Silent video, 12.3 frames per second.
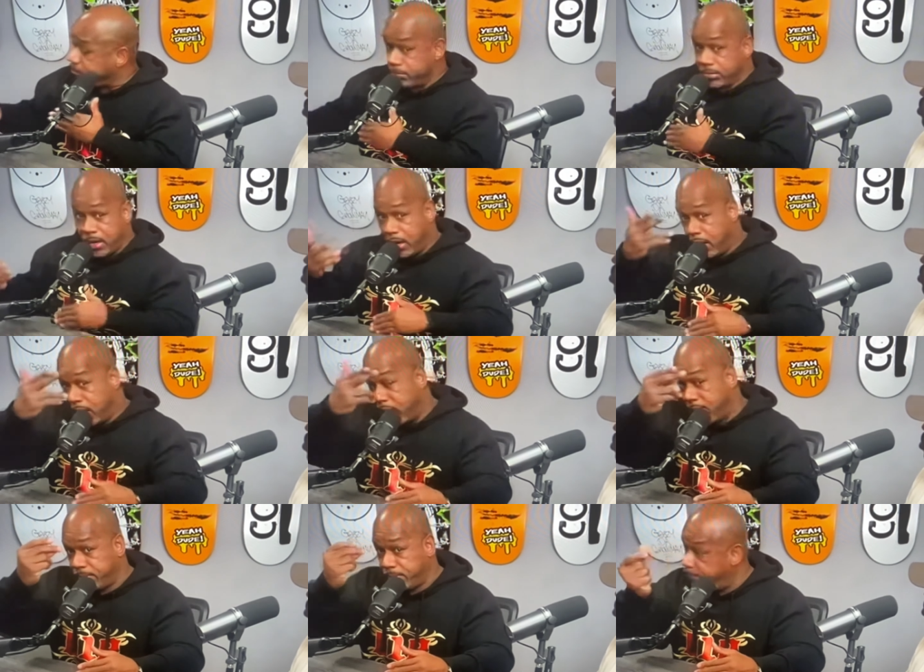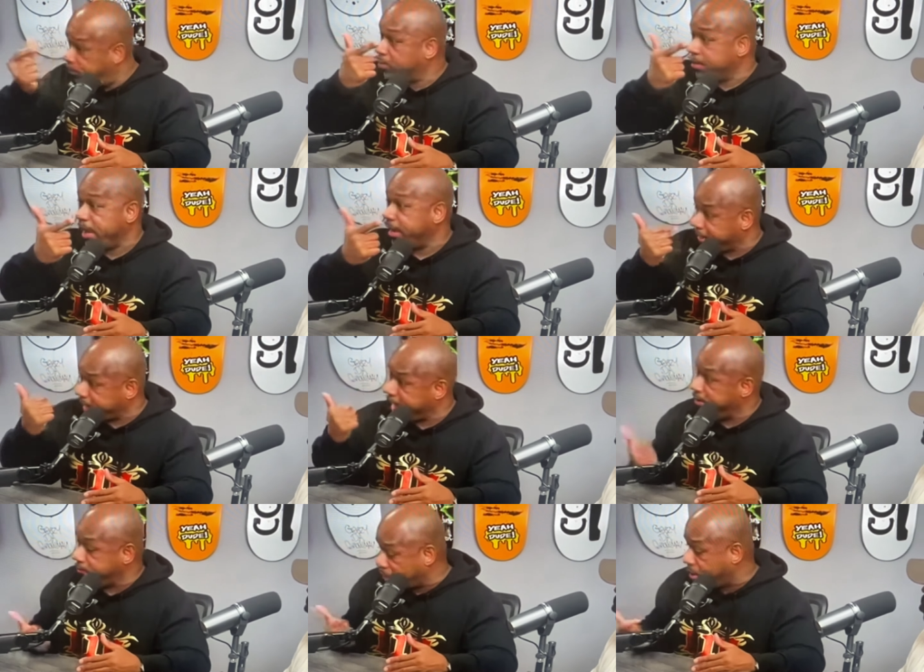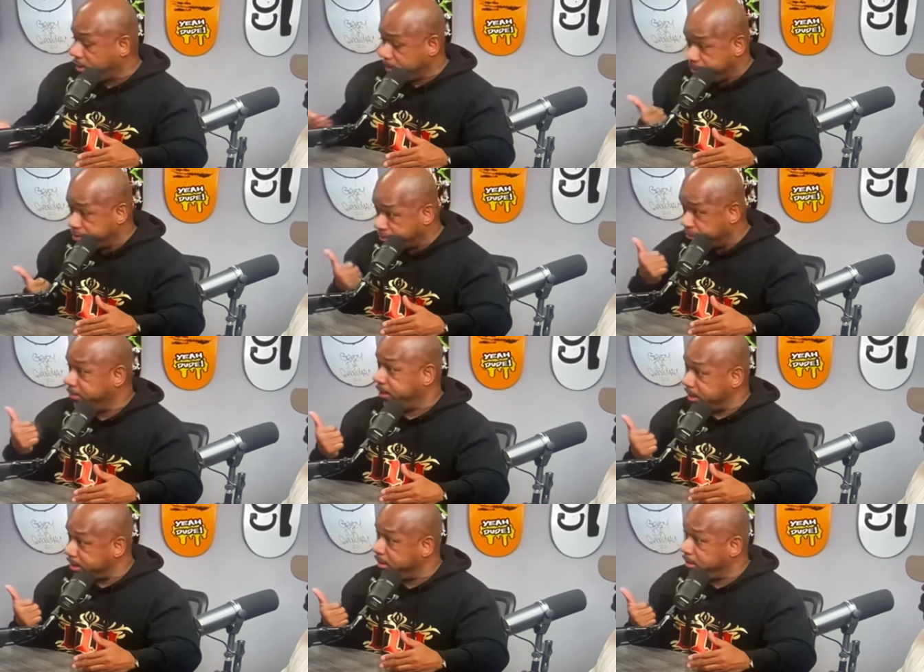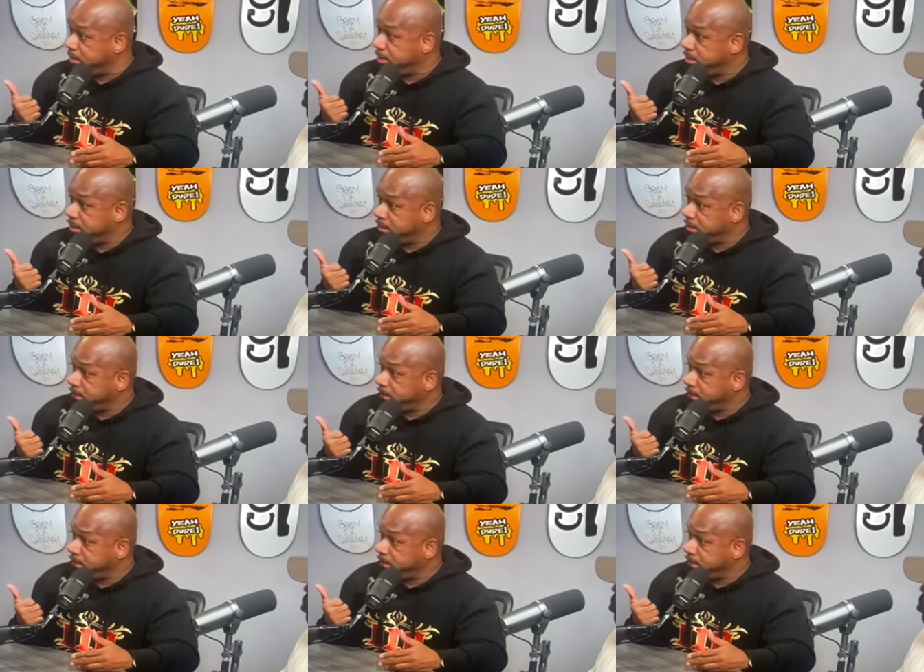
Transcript: Um, bootleg Kev called him in the three-way. Uh-huh.